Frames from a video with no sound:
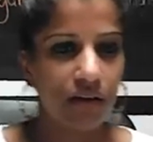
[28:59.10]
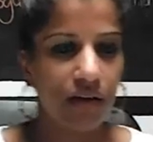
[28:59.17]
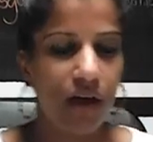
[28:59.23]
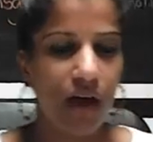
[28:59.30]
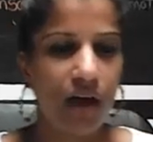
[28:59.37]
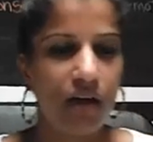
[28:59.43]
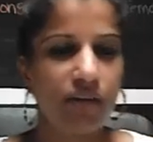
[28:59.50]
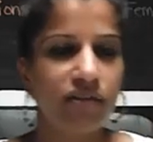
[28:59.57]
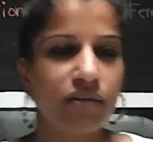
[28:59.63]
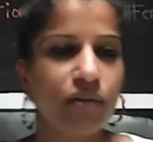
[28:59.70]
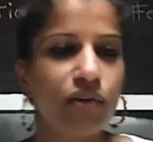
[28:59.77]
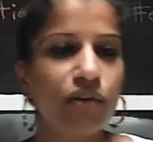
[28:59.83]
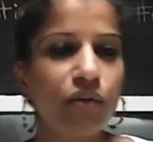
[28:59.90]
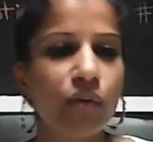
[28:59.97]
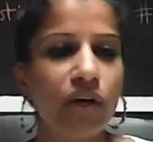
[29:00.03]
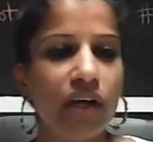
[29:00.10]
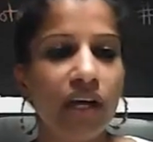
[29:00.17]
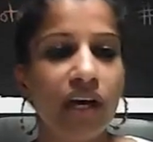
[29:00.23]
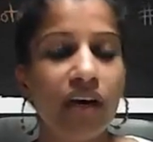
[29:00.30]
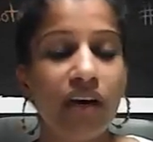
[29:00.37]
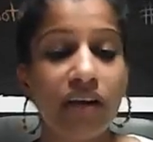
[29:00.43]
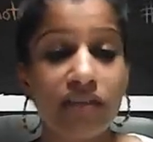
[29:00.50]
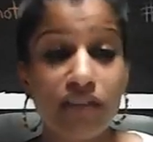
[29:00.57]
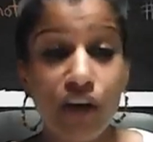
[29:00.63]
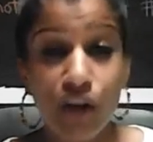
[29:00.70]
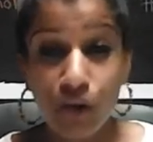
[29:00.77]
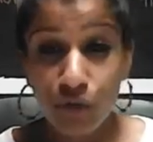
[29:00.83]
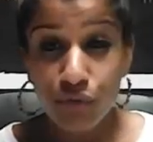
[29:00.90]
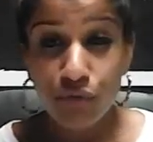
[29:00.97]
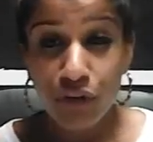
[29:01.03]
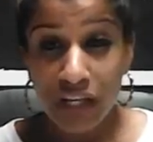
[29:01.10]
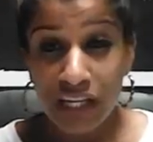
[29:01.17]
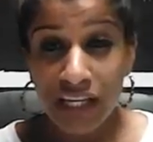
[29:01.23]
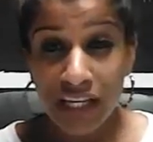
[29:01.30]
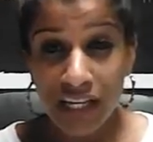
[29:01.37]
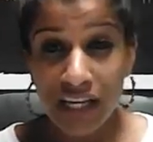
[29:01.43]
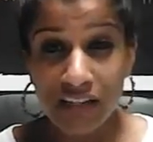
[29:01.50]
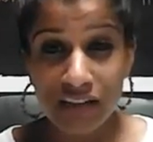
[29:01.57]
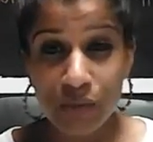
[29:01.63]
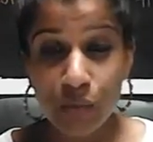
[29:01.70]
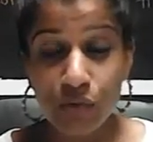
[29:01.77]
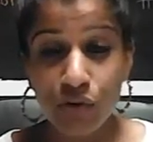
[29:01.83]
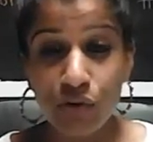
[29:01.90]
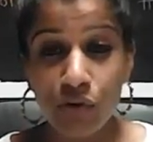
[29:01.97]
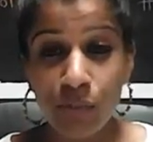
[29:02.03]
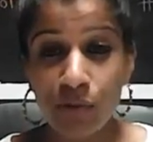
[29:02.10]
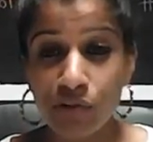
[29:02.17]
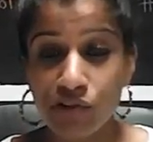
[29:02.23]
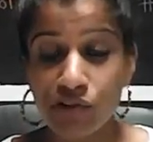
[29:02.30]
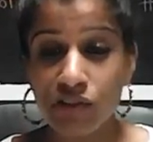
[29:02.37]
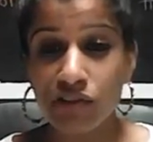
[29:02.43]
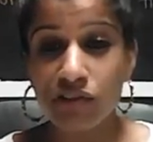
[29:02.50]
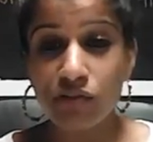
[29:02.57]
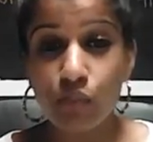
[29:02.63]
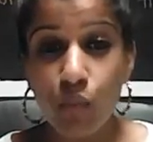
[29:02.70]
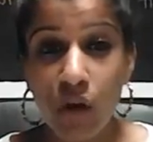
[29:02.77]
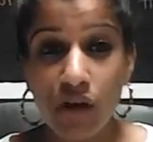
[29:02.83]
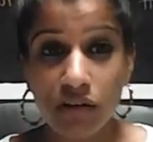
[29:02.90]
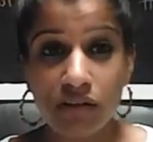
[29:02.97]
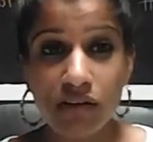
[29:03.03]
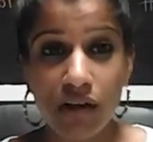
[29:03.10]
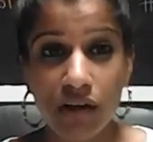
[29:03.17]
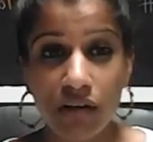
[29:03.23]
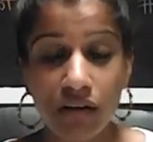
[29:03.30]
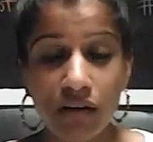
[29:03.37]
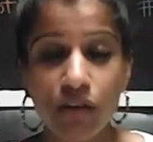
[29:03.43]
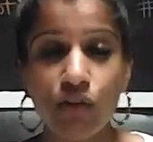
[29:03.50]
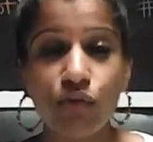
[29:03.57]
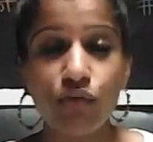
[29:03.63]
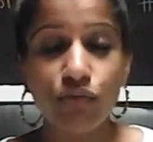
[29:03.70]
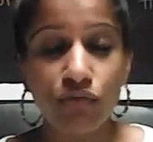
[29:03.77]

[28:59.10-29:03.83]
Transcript: Okay, some good work here, guys. You're really connecting with your emotions. Well done. You're